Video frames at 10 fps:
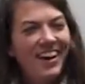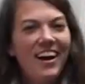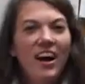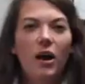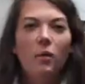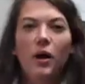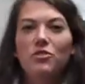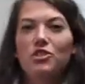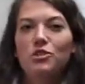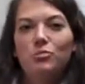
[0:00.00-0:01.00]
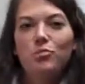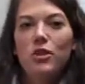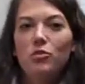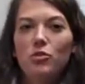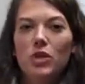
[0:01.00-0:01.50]
I've just
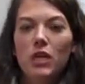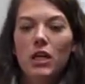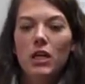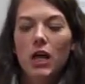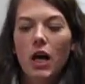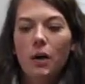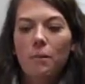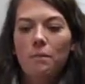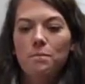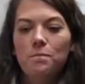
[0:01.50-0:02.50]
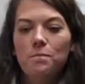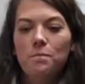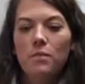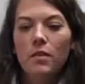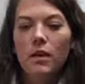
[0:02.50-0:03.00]
been really,
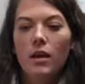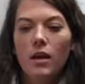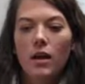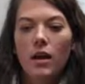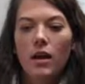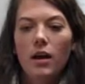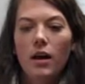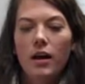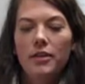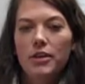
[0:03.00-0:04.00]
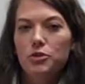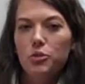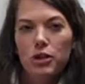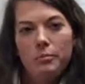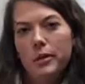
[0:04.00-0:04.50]
I think it's
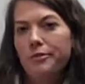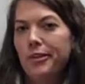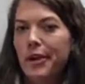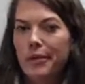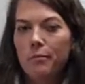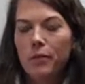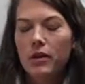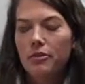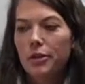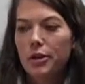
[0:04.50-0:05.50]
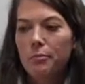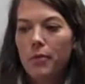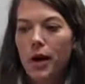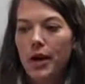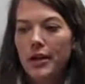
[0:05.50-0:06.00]
really benefited
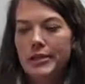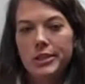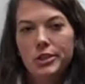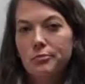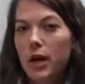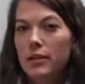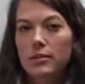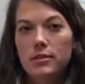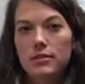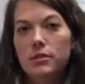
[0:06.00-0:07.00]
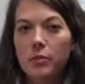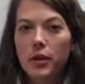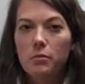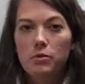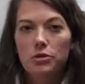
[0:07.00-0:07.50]
my teaching practices to
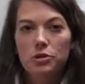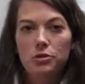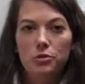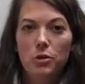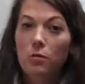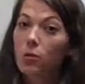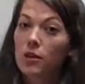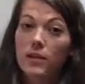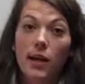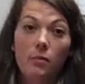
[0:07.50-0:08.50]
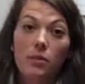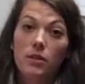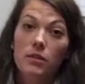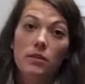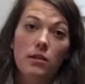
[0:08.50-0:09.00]
be able to look more in depth
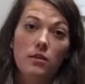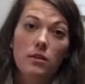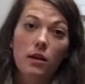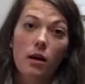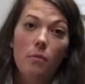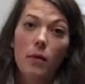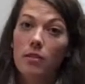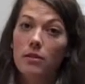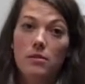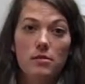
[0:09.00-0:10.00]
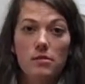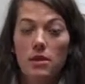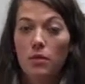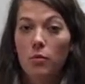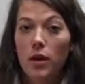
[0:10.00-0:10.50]
into these methods
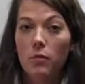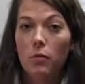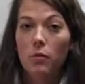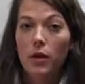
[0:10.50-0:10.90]
and